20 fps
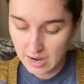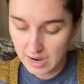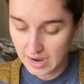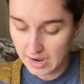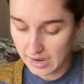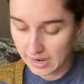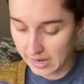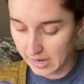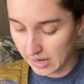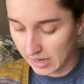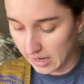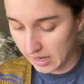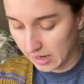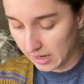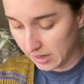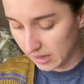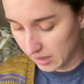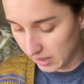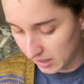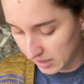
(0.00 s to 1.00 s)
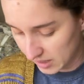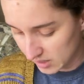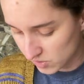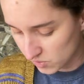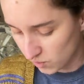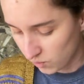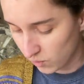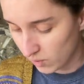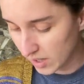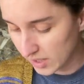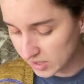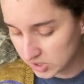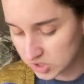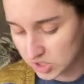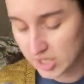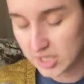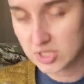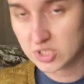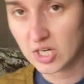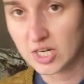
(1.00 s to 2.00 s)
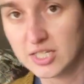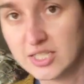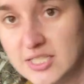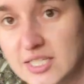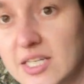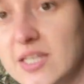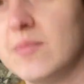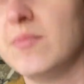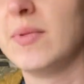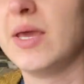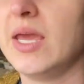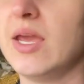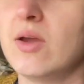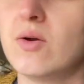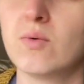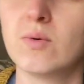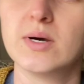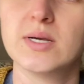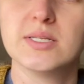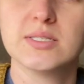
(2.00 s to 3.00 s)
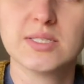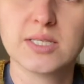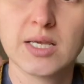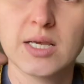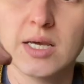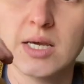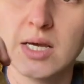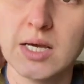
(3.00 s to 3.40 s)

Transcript: I guess one change I did make was